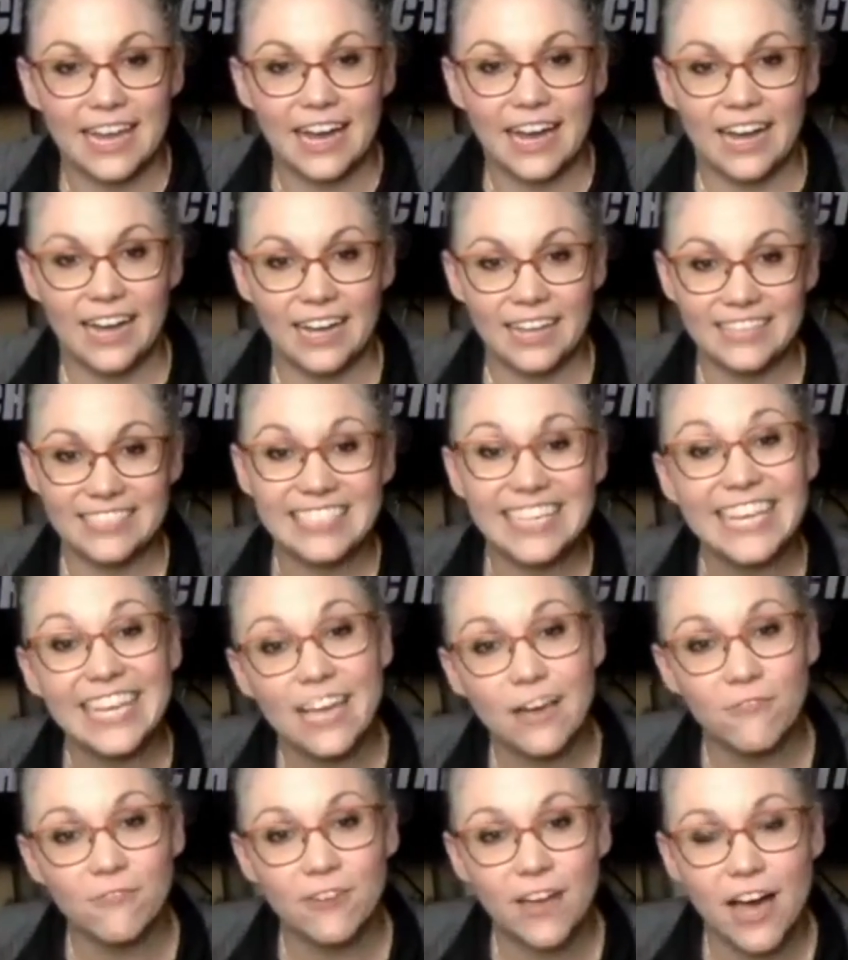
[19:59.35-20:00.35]

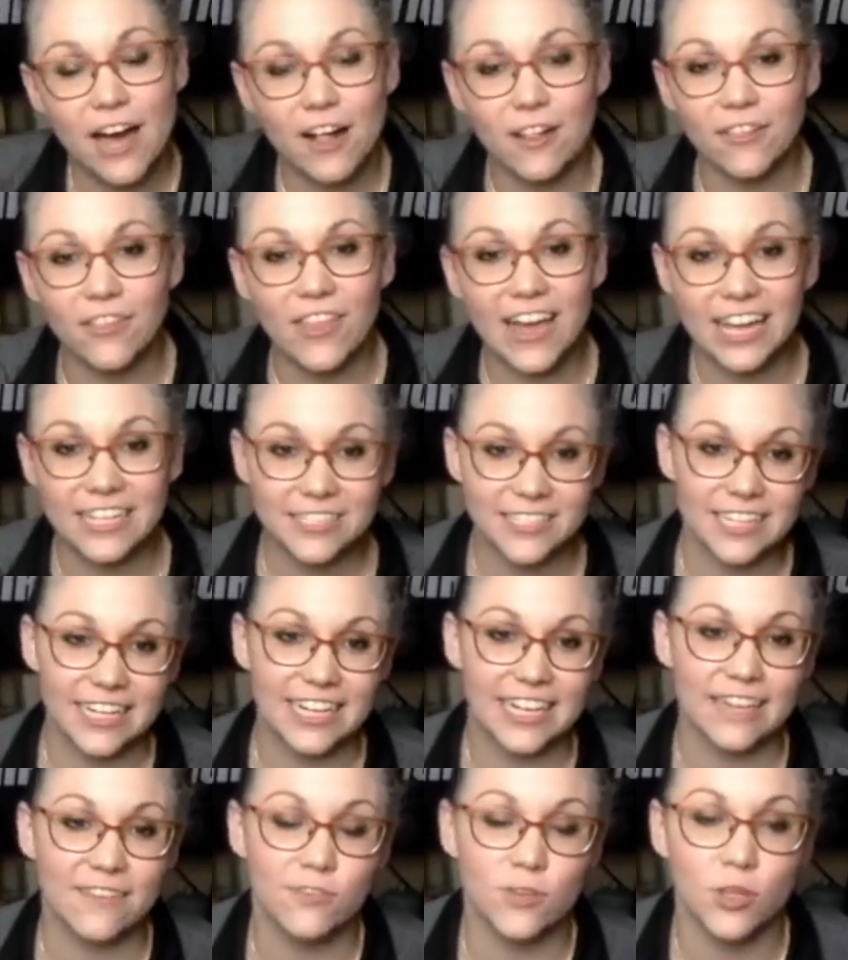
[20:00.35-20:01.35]
TFL. That's going to
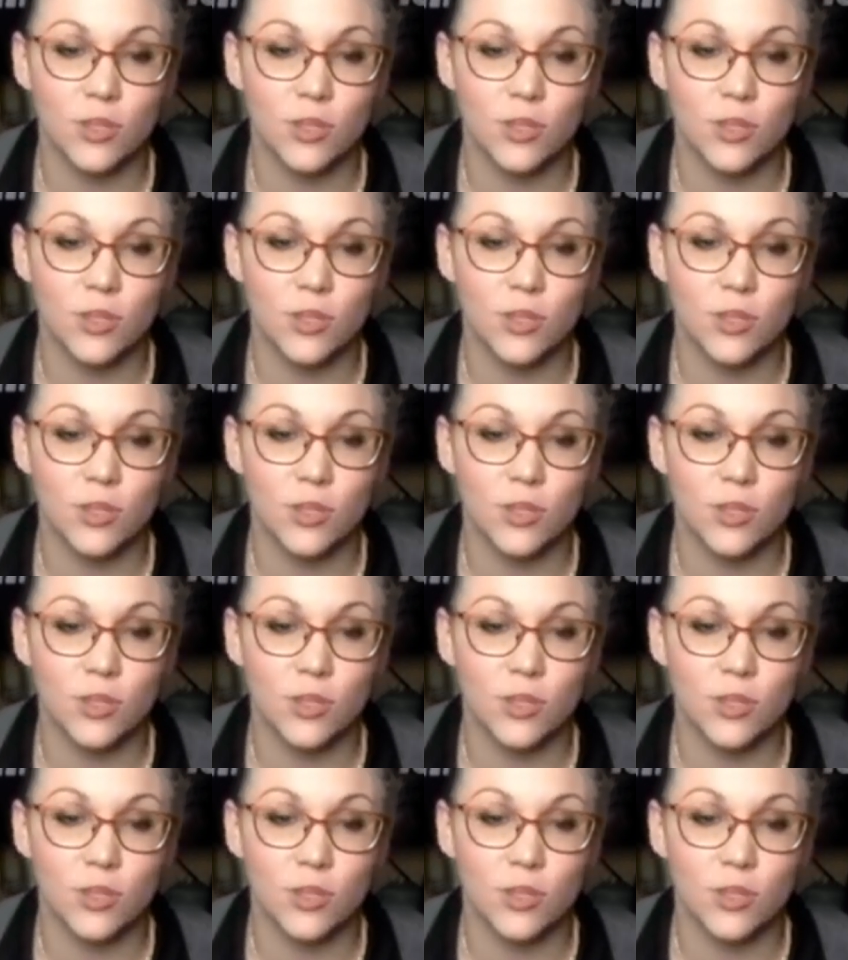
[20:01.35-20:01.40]
give you the